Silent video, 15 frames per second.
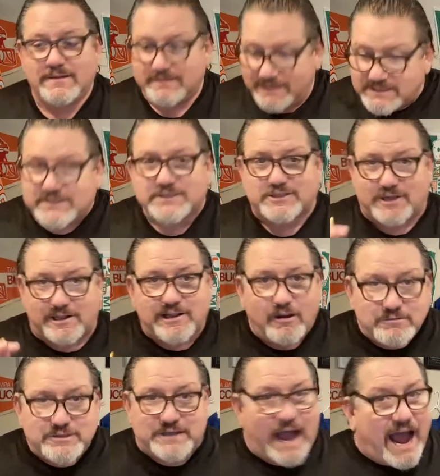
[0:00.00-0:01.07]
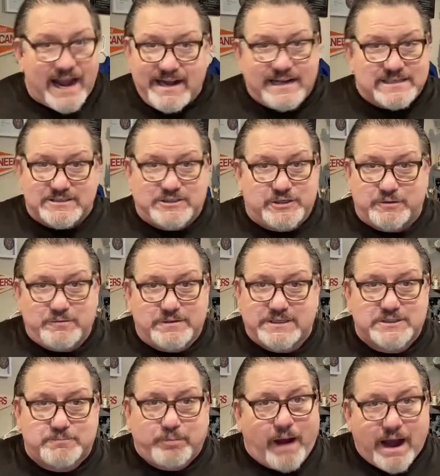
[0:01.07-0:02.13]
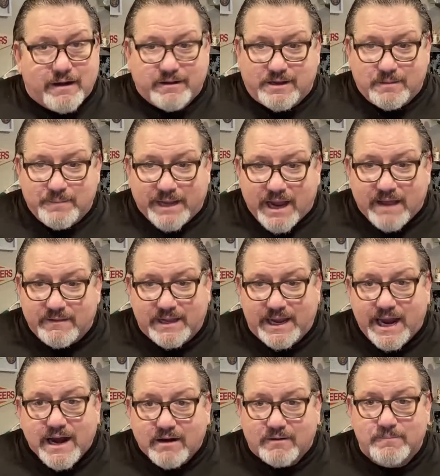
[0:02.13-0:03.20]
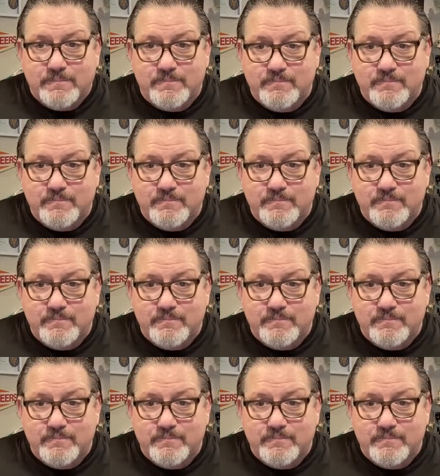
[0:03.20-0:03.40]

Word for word: This is close. I didn't do this prior to coming on the air.